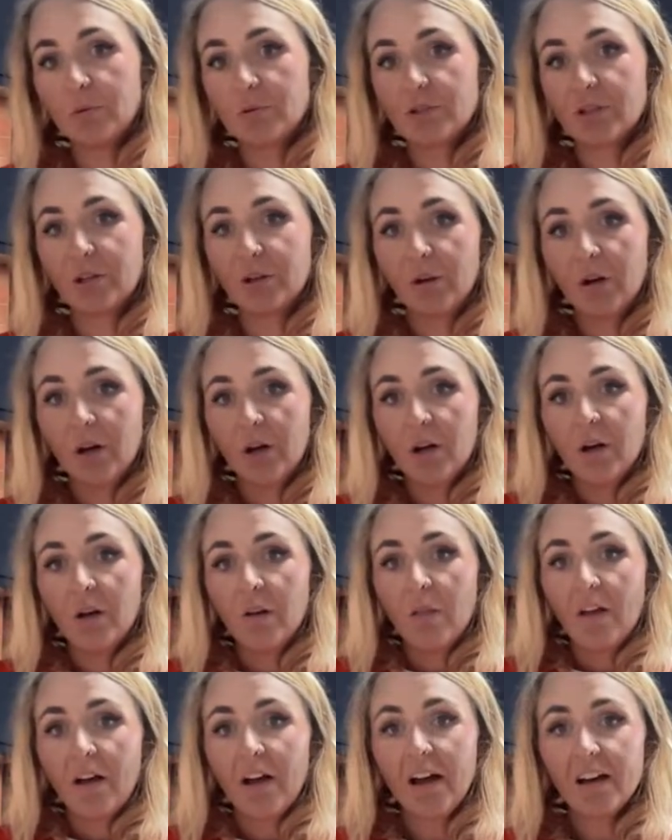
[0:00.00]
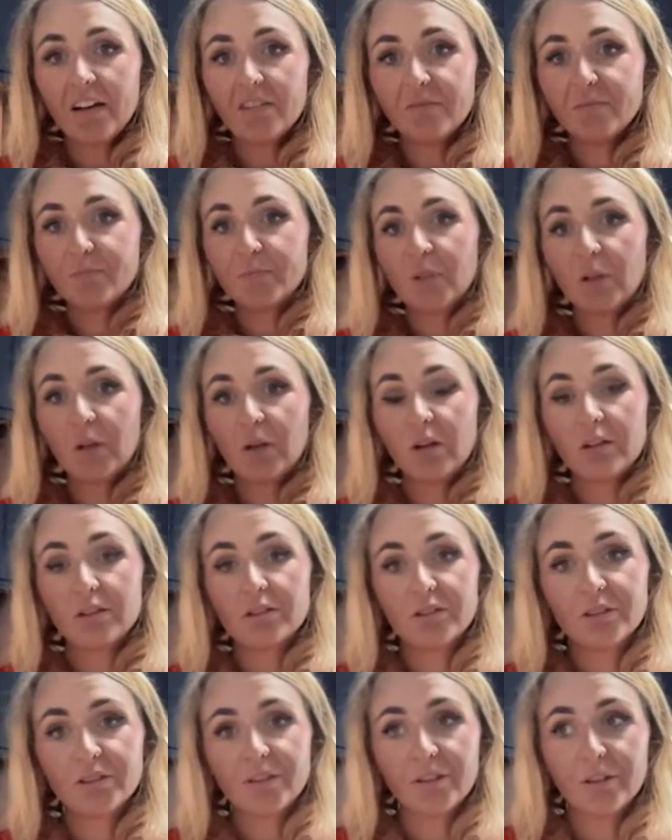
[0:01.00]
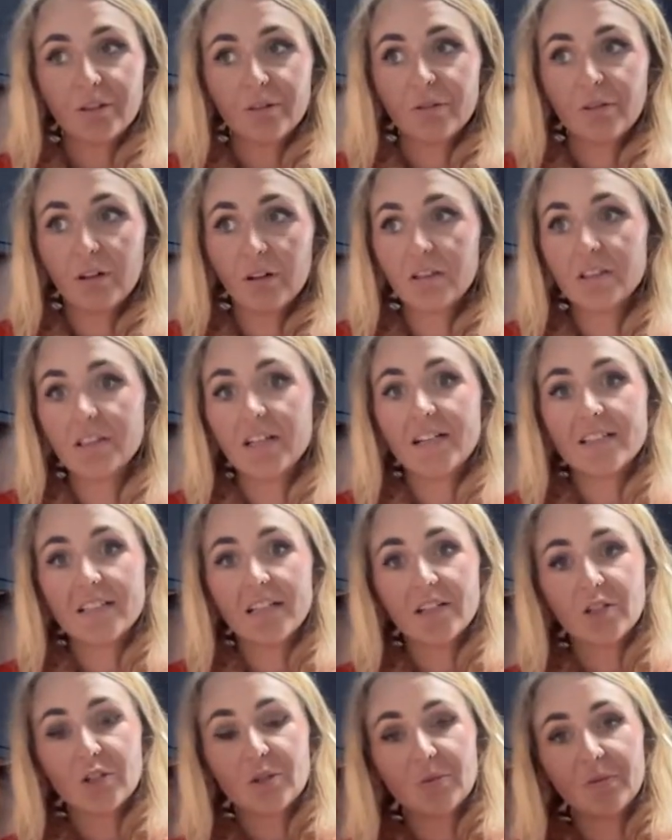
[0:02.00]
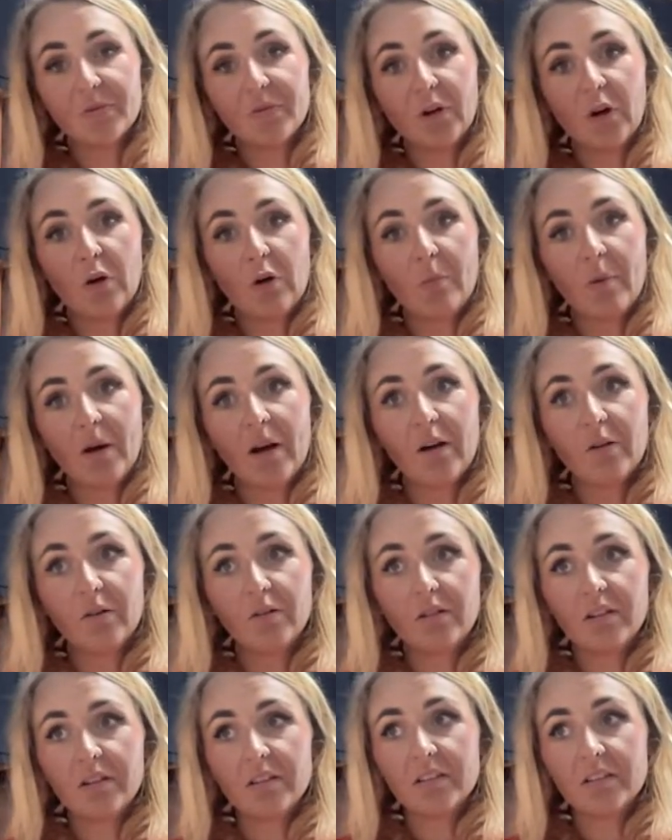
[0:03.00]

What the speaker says: So I've talked to organisations before about